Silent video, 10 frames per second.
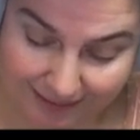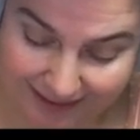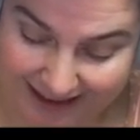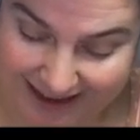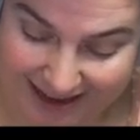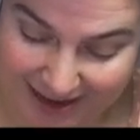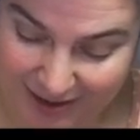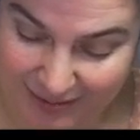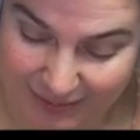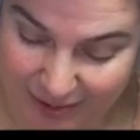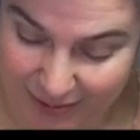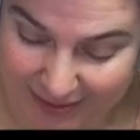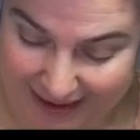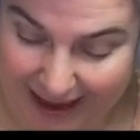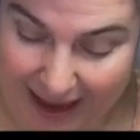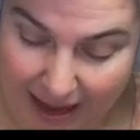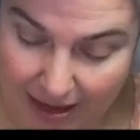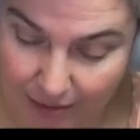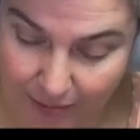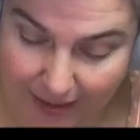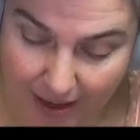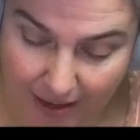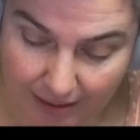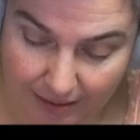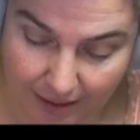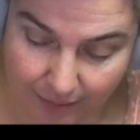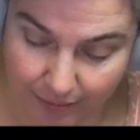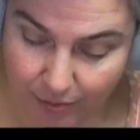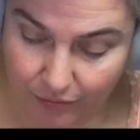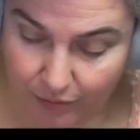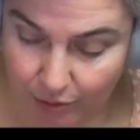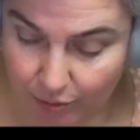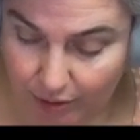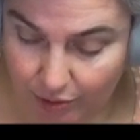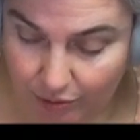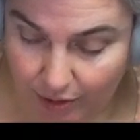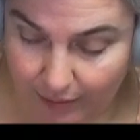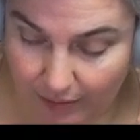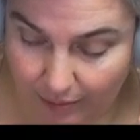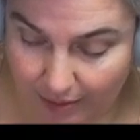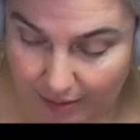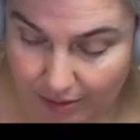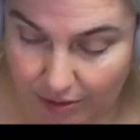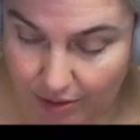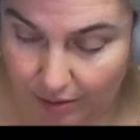what? Moment. And we got a beautiful treat stream in the mix, too.